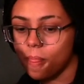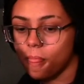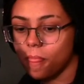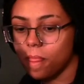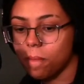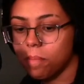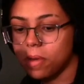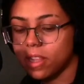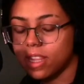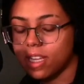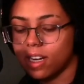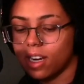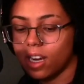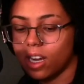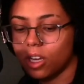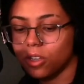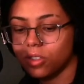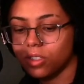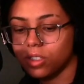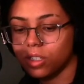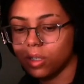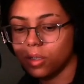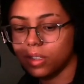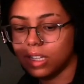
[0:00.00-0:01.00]
but then I
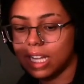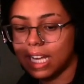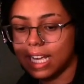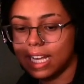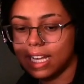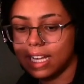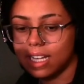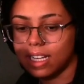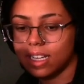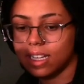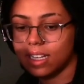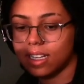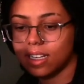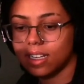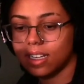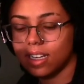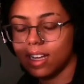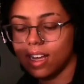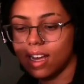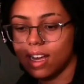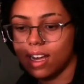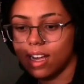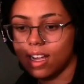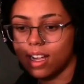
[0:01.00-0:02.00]
also like
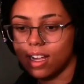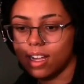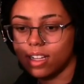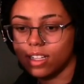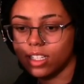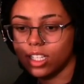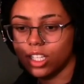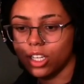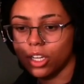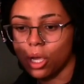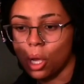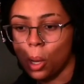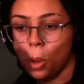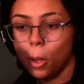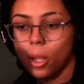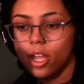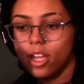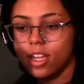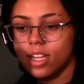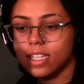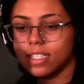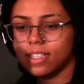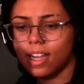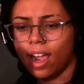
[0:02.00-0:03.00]

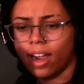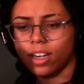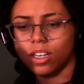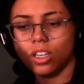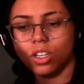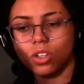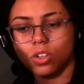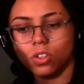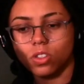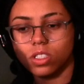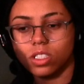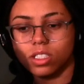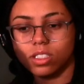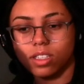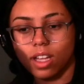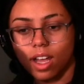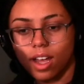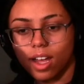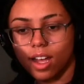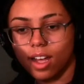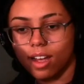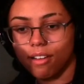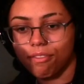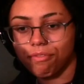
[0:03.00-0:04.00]
technical
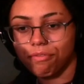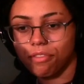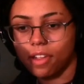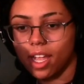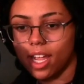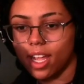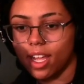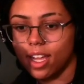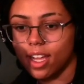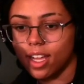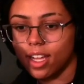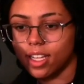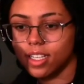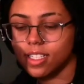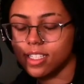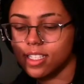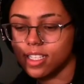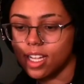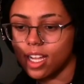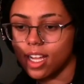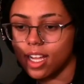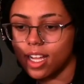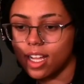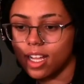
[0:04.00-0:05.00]
stuff, and
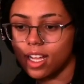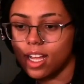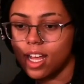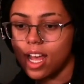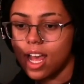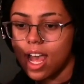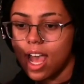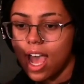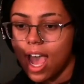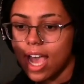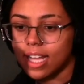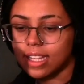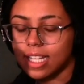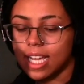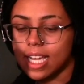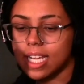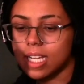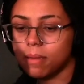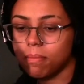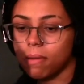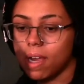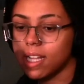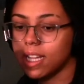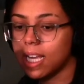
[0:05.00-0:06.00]
I
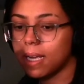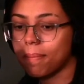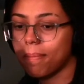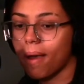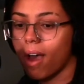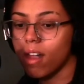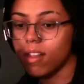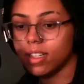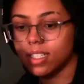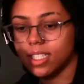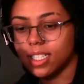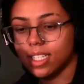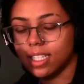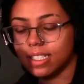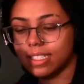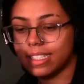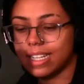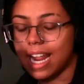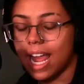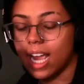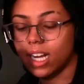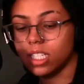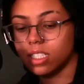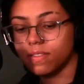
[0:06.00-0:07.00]
like politics and
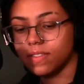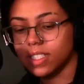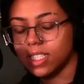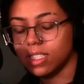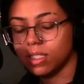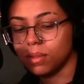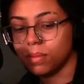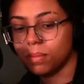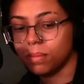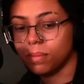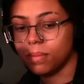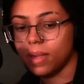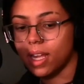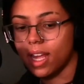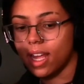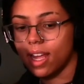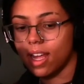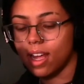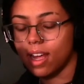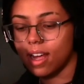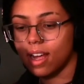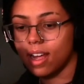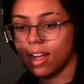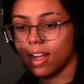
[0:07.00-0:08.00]
activism.
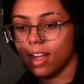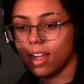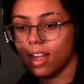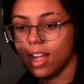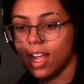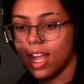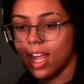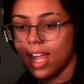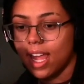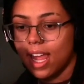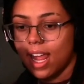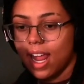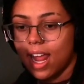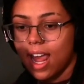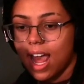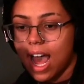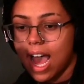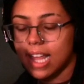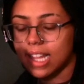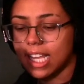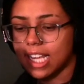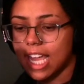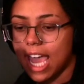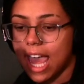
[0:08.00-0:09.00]
I
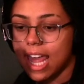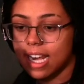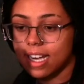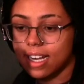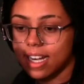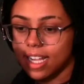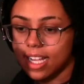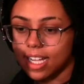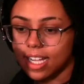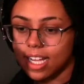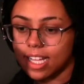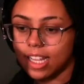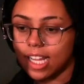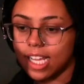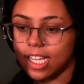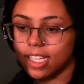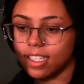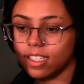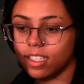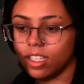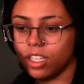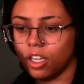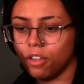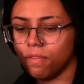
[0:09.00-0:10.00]
like editing. I like
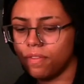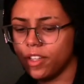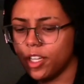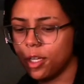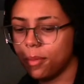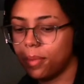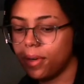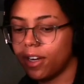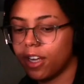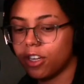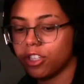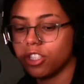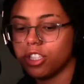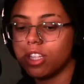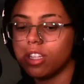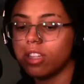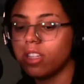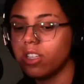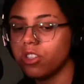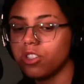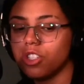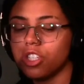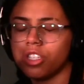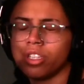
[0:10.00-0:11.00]
video production.
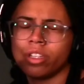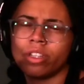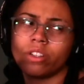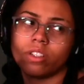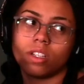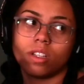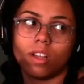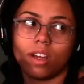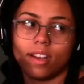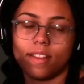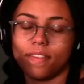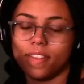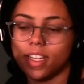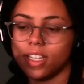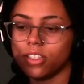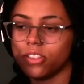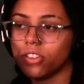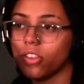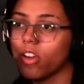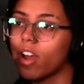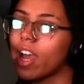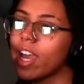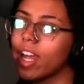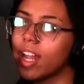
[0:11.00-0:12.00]
There's a lot of things. So
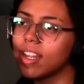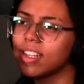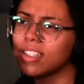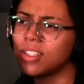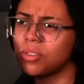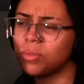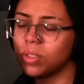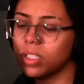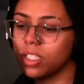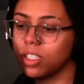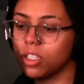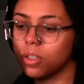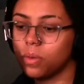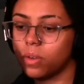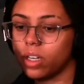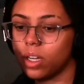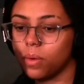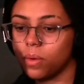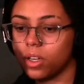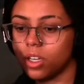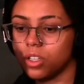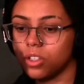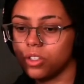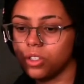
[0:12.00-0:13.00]
I don't really know what I
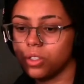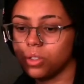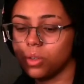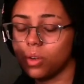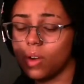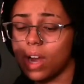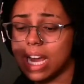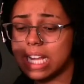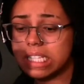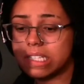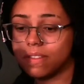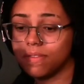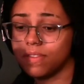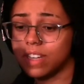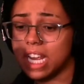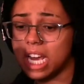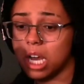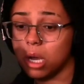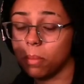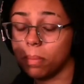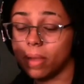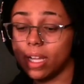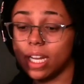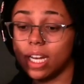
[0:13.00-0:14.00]
want to do as of now,
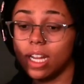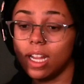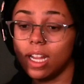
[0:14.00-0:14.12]
but